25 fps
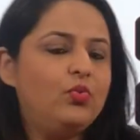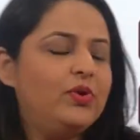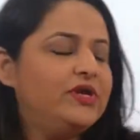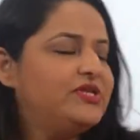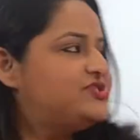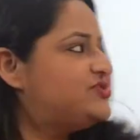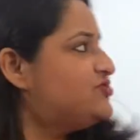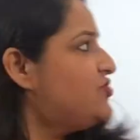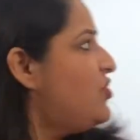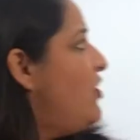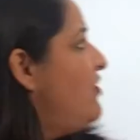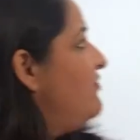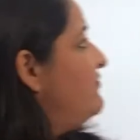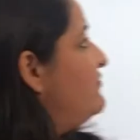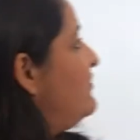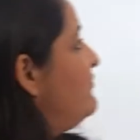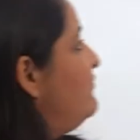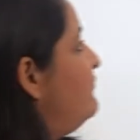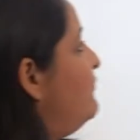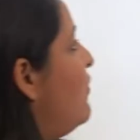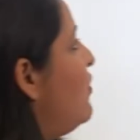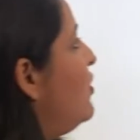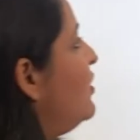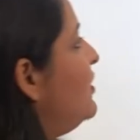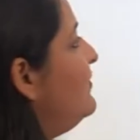which of the
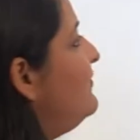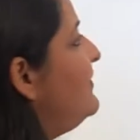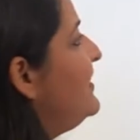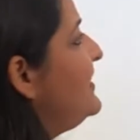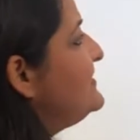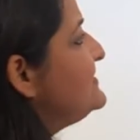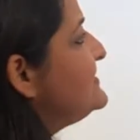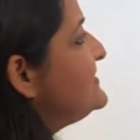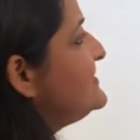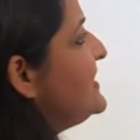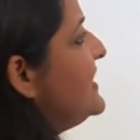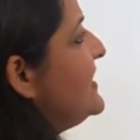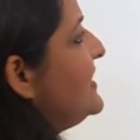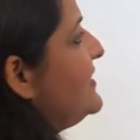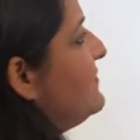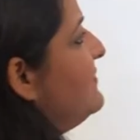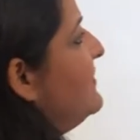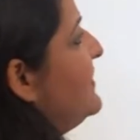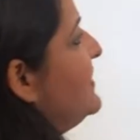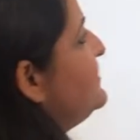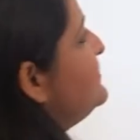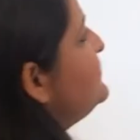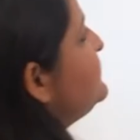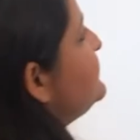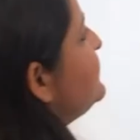following
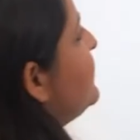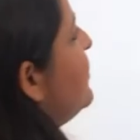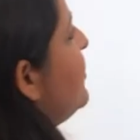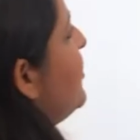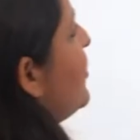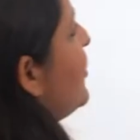statements